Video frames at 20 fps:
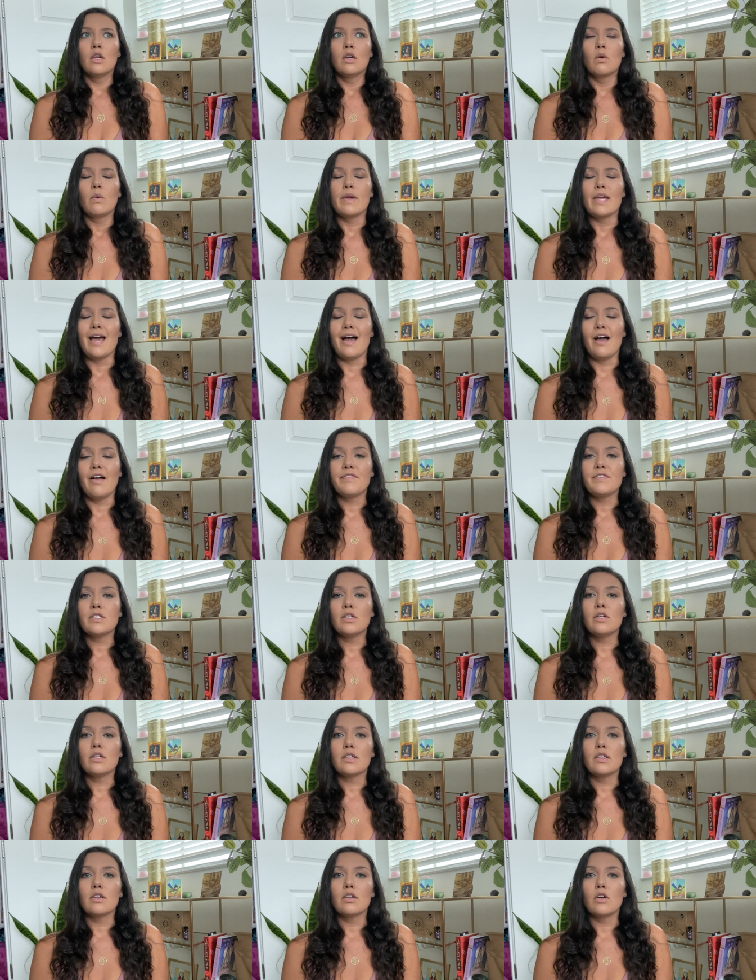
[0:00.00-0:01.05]
We have
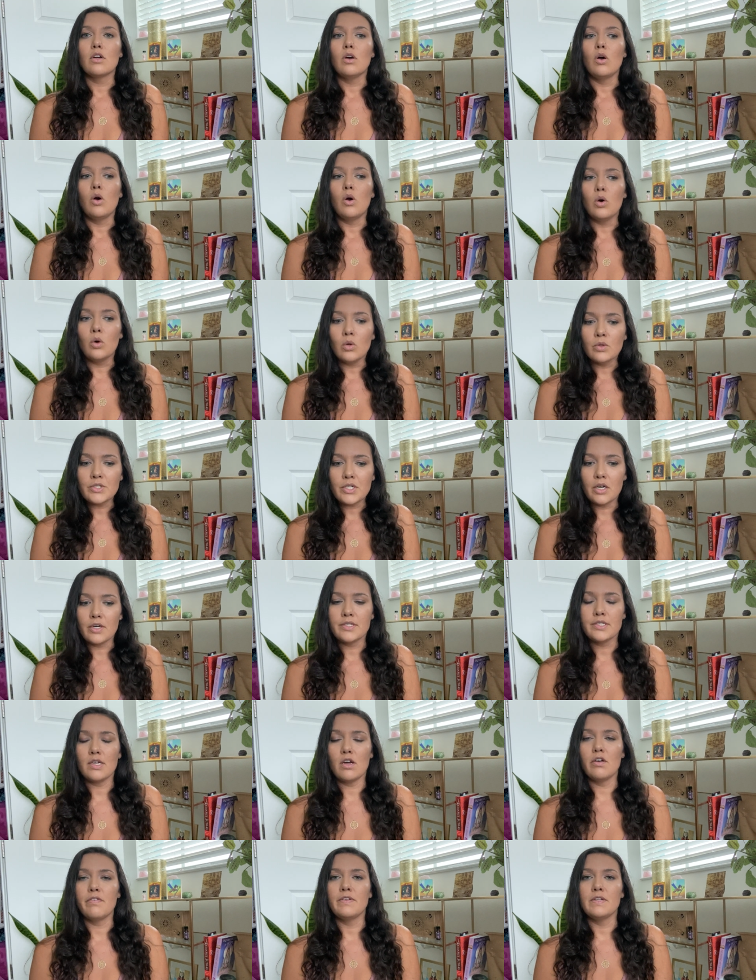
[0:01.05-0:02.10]
to hold
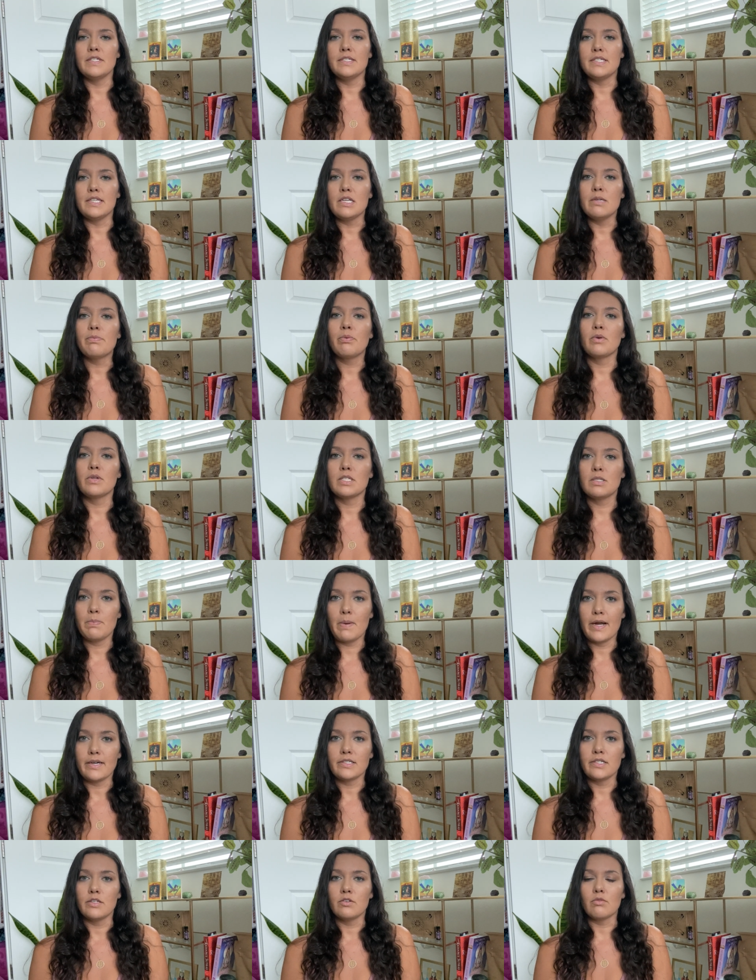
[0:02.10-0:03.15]
ourselves in deep
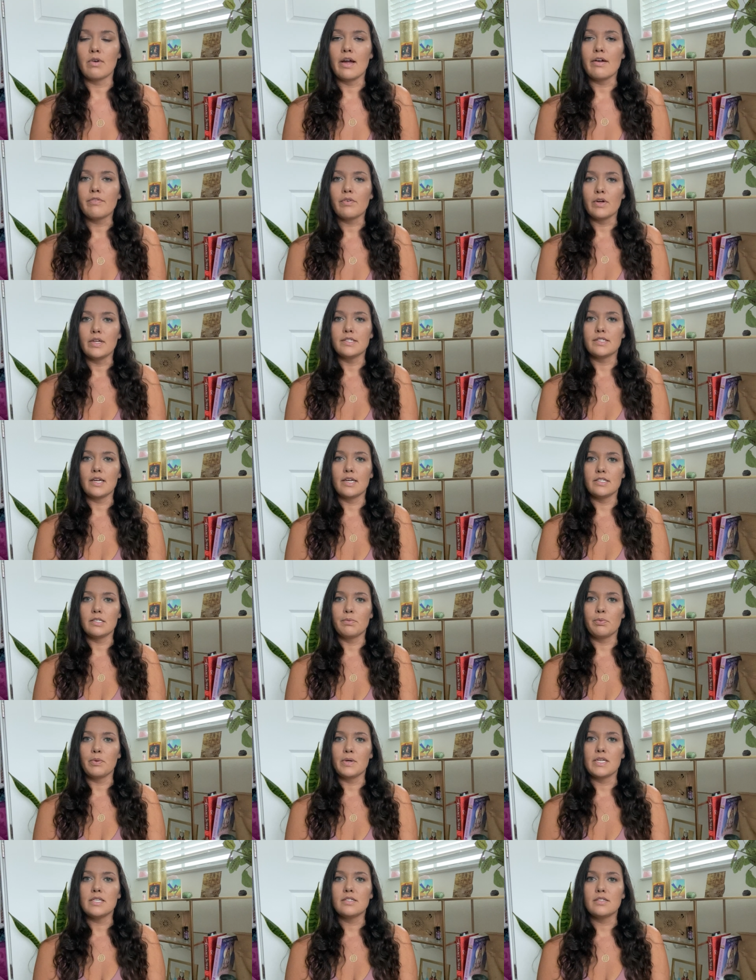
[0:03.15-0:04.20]
respect and reverence as a
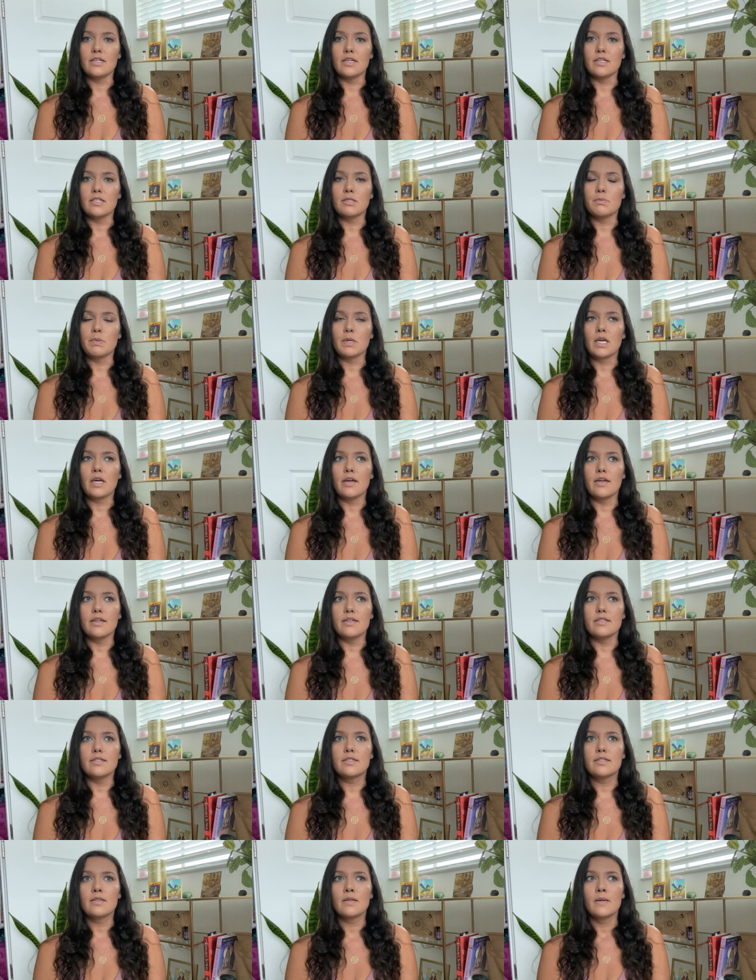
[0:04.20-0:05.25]
priestess
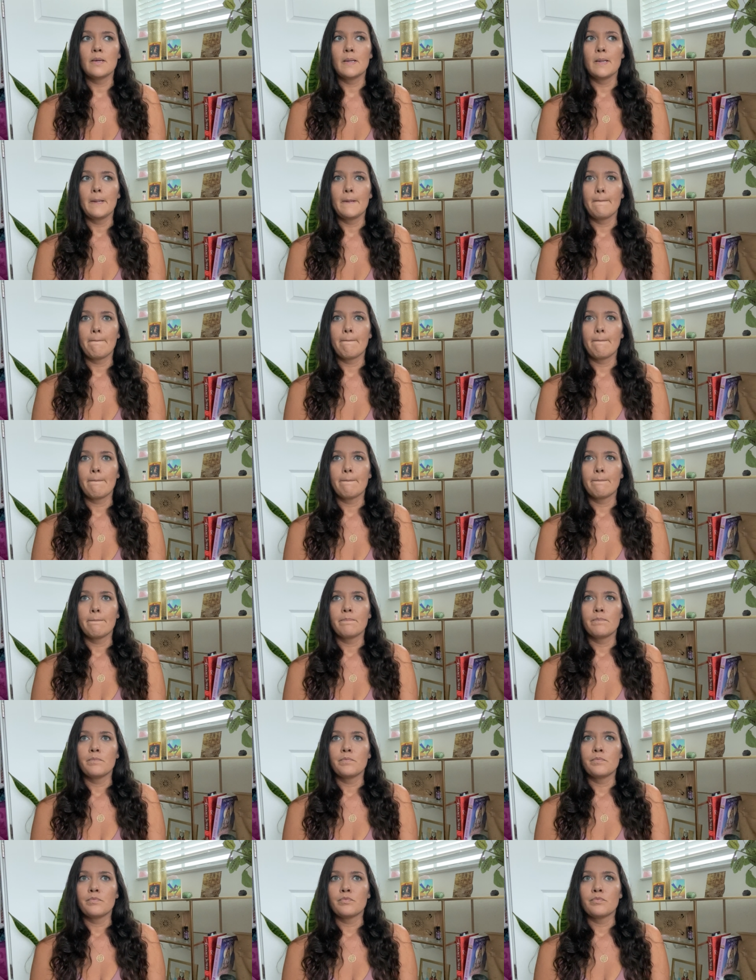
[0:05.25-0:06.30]
because
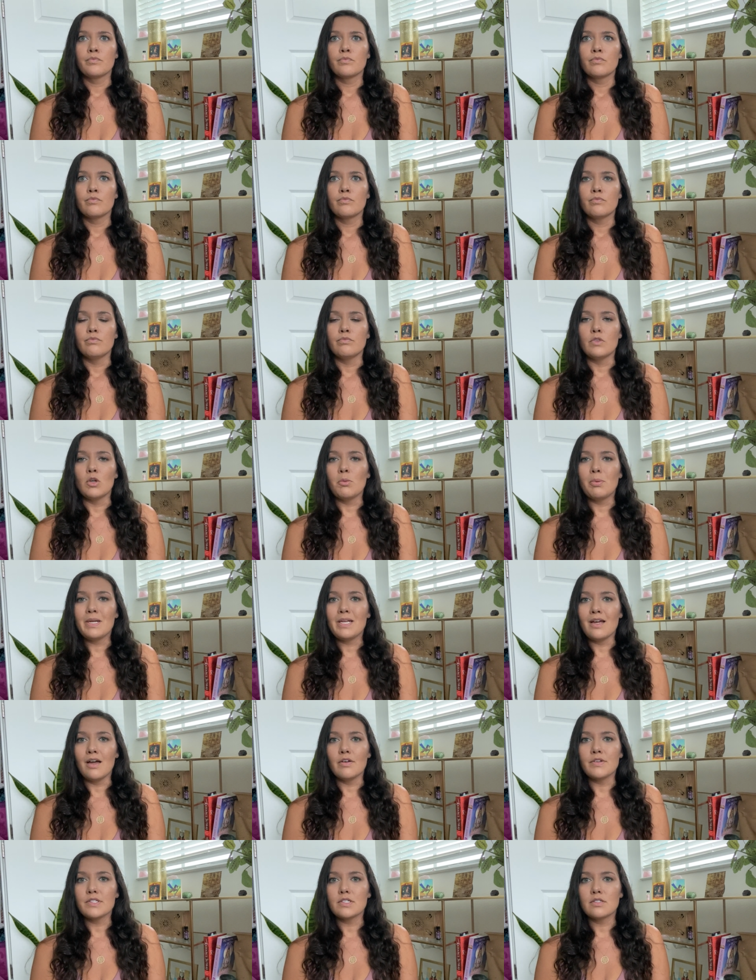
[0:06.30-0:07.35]
nobody
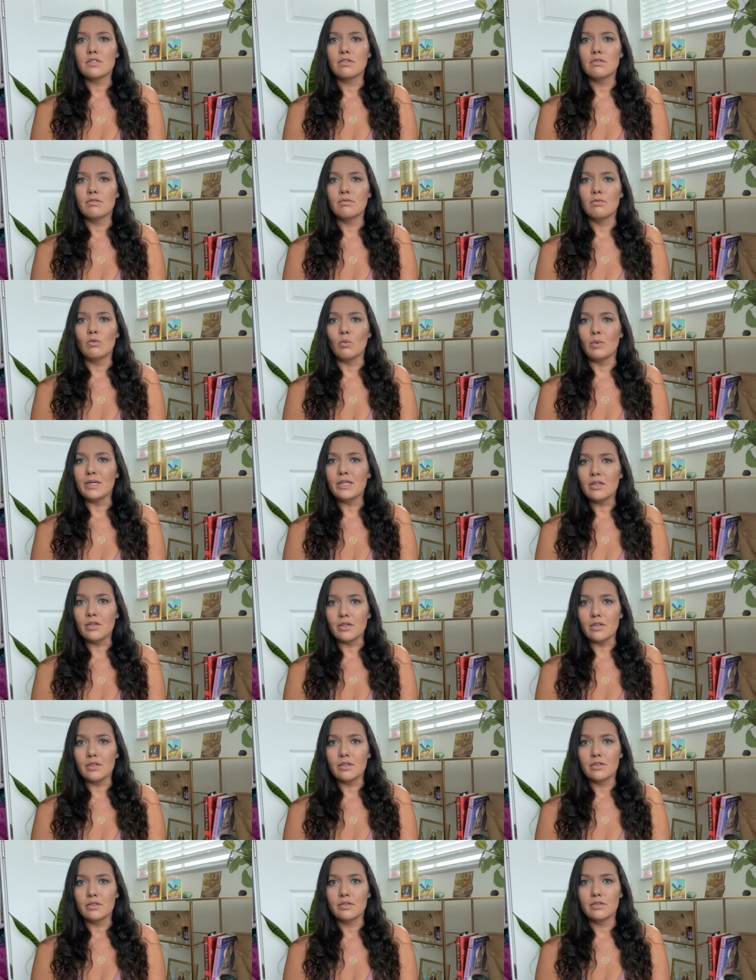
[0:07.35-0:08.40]
else
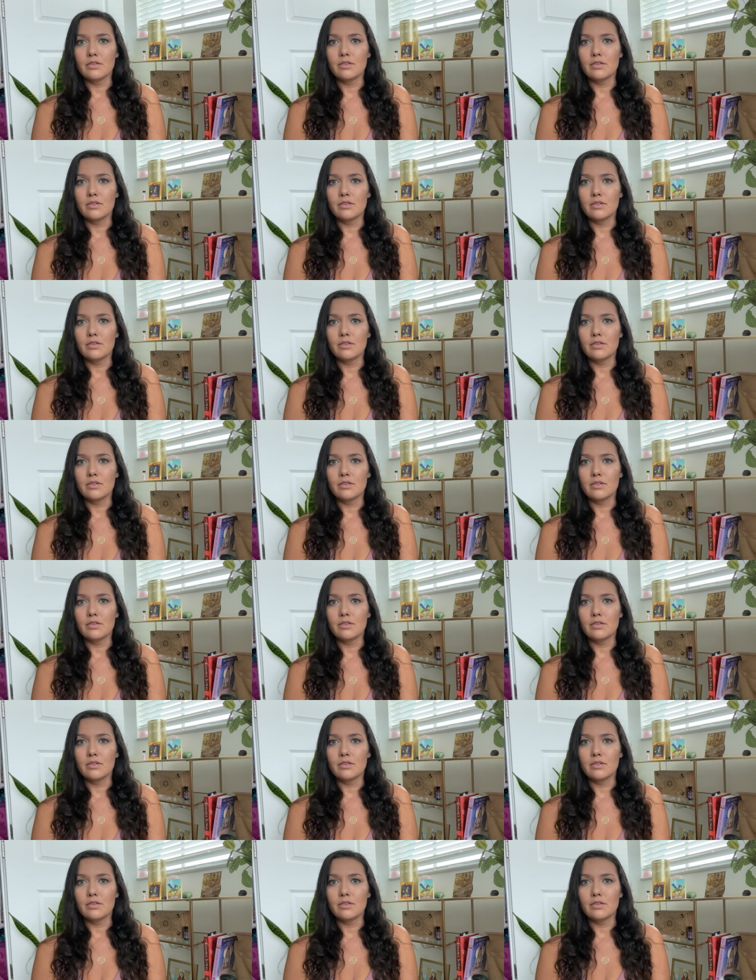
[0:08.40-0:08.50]
will.